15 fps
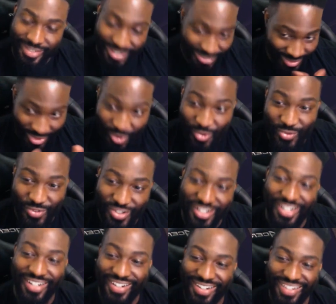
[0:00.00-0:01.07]
It's over.
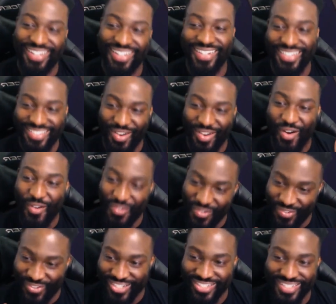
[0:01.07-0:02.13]
It's
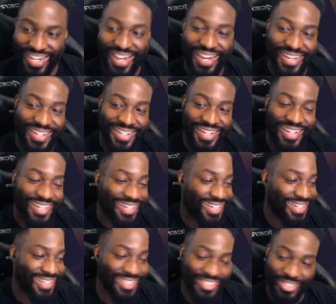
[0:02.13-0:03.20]
over for shot,
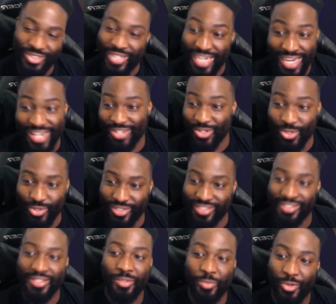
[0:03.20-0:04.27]
because you can't use
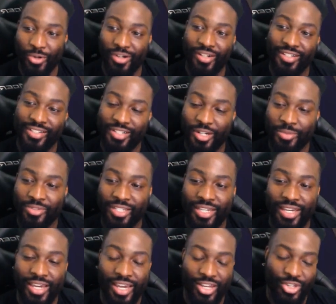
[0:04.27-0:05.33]
it anymore. You know what I'm
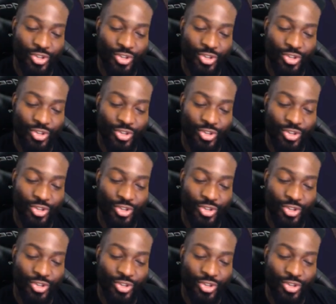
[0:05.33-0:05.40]
saying?